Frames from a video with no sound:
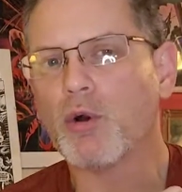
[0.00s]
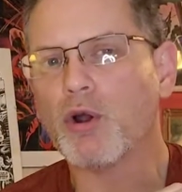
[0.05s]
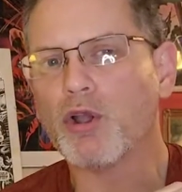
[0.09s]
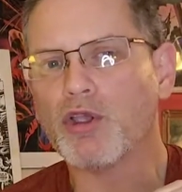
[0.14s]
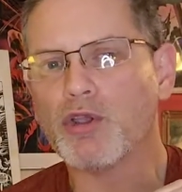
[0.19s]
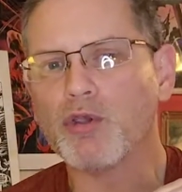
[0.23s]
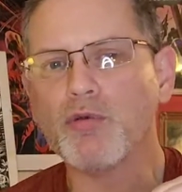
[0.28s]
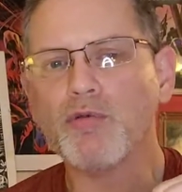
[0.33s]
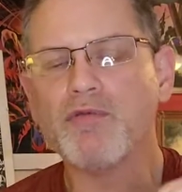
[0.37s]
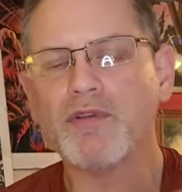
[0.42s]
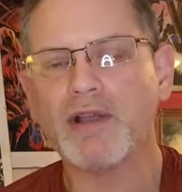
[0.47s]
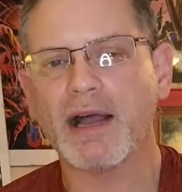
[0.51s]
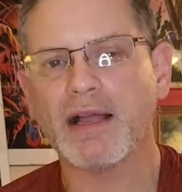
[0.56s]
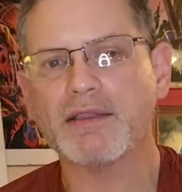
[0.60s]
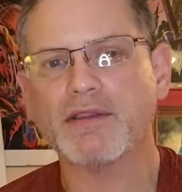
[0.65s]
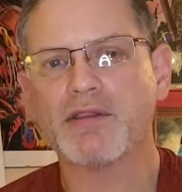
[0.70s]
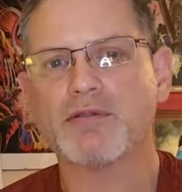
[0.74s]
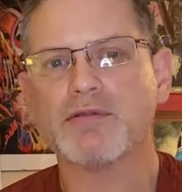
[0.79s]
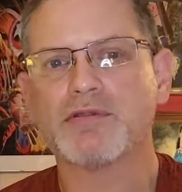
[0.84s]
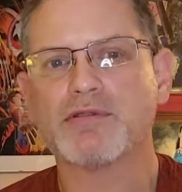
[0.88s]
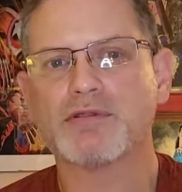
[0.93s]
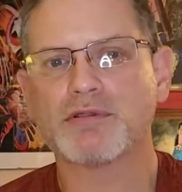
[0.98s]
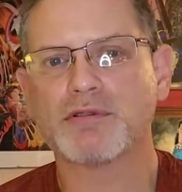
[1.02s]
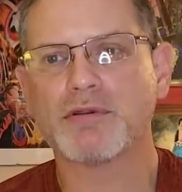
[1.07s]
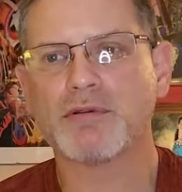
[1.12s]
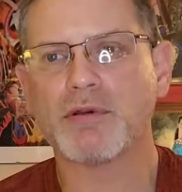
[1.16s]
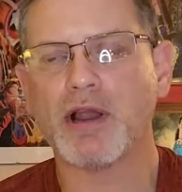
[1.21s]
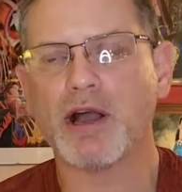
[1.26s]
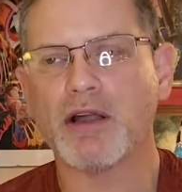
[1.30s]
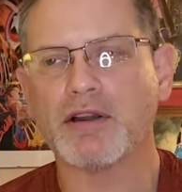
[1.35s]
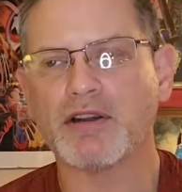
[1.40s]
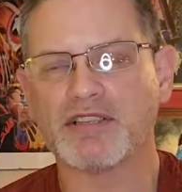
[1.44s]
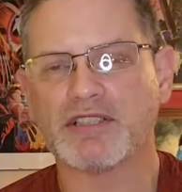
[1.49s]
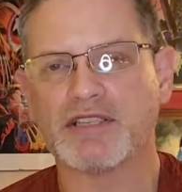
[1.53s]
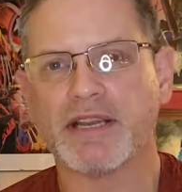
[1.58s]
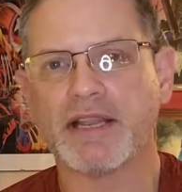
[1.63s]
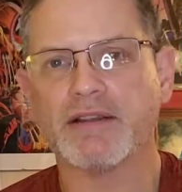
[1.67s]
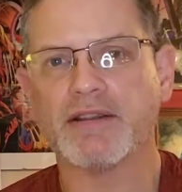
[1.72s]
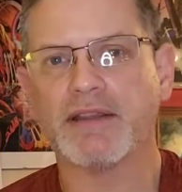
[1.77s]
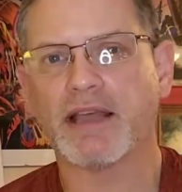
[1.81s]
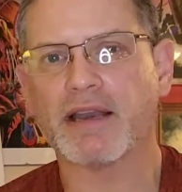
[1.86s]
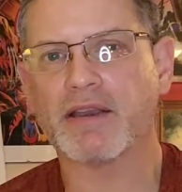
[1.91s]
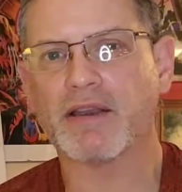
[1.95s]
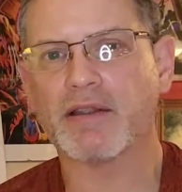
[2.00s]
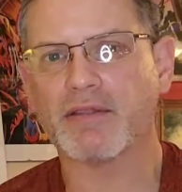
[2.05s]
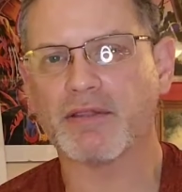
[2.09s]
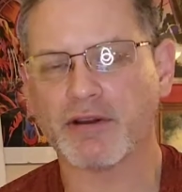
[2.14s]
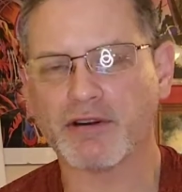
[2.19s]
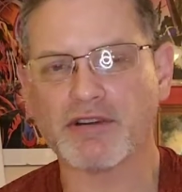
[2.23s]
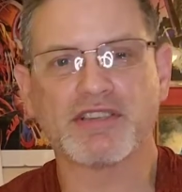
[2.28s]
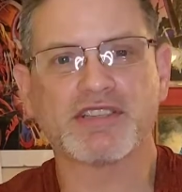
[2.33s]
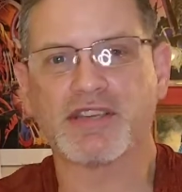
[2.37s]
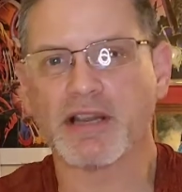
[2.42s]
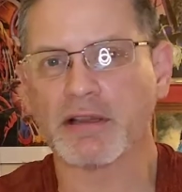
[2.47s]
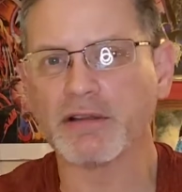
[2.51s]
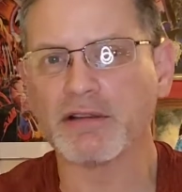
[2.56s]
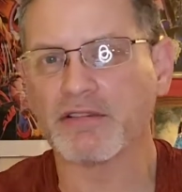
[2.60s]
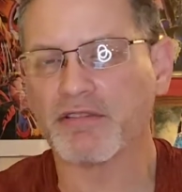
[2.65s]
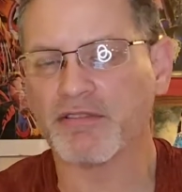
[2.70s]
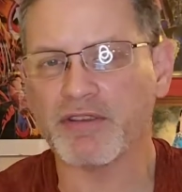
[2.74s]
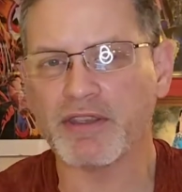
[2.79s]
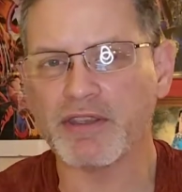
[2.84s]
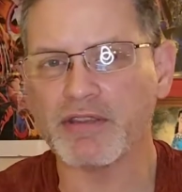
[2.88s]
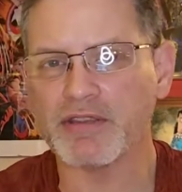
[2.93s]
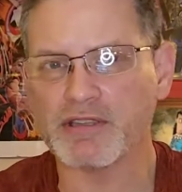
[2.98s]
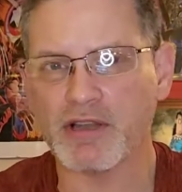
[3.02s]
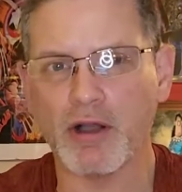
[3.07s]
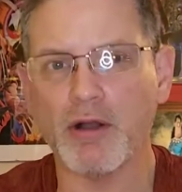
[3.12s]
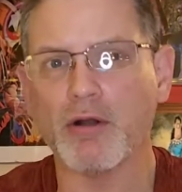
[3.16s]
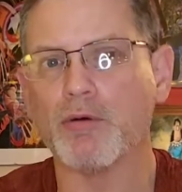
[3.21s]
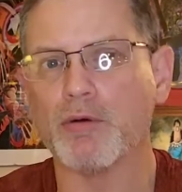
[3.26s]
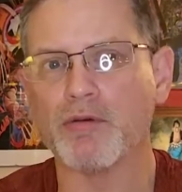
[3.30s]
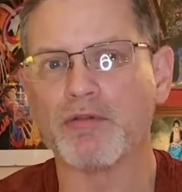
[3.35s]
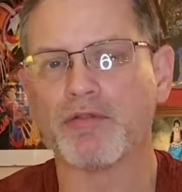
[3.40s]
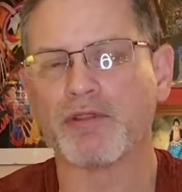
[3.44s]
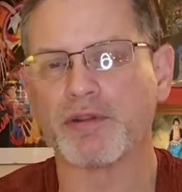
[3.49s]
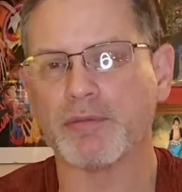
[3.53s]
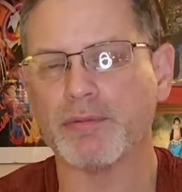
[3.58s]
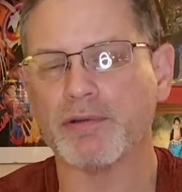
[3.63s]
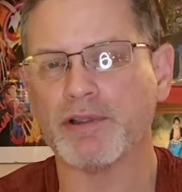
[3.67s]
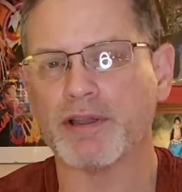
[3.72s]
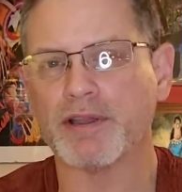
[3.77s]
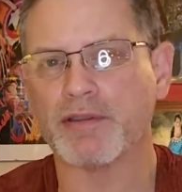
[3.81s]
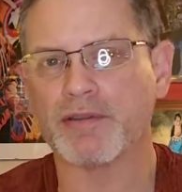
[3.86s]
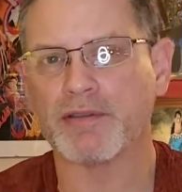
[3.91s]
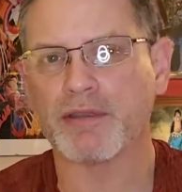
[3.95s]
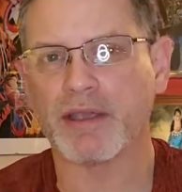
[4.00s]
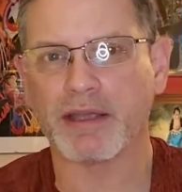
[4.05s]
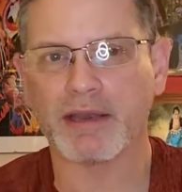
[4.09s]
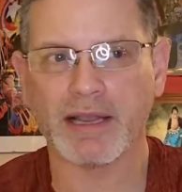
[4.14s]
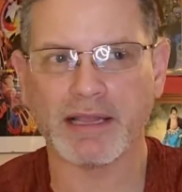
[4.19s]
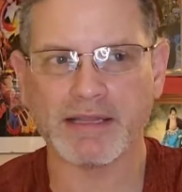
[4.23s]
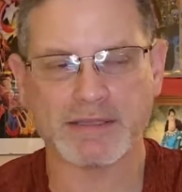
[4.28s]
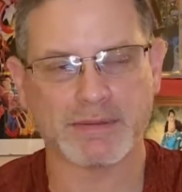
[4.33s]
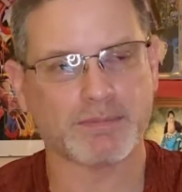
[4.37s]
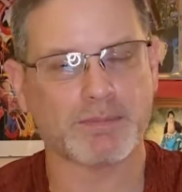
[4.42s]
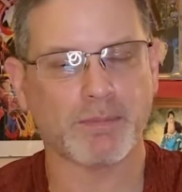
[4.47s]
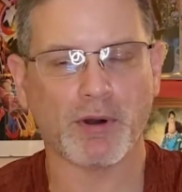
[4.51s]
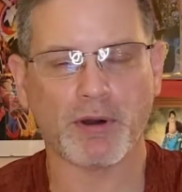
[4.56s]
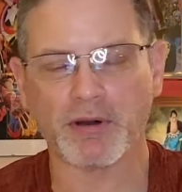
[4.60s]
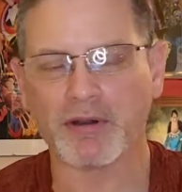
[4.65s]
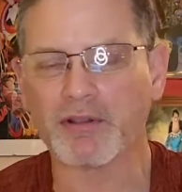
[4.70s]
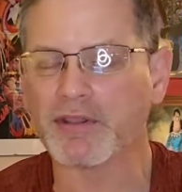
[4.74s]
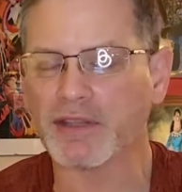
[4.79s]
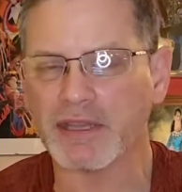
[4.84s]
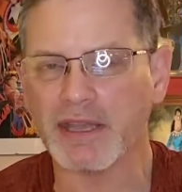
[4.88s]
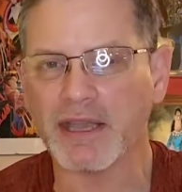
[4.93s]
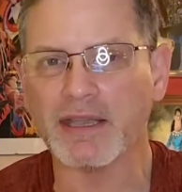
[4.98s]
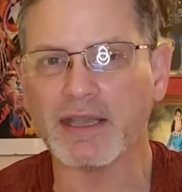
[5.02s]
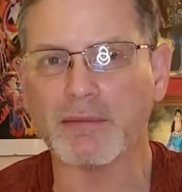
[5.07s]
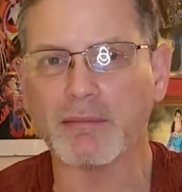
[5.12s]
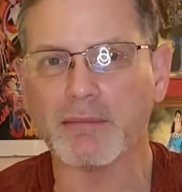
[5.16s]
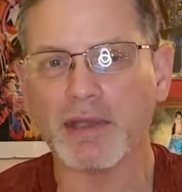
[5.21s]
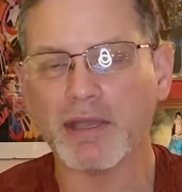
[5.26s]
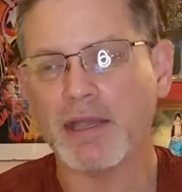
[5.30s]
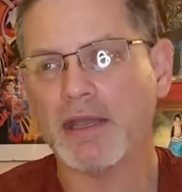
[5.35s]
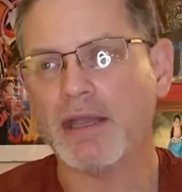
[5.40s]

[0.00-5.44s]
You've got to understand that there are seller fees all over the place, and that's part of the game.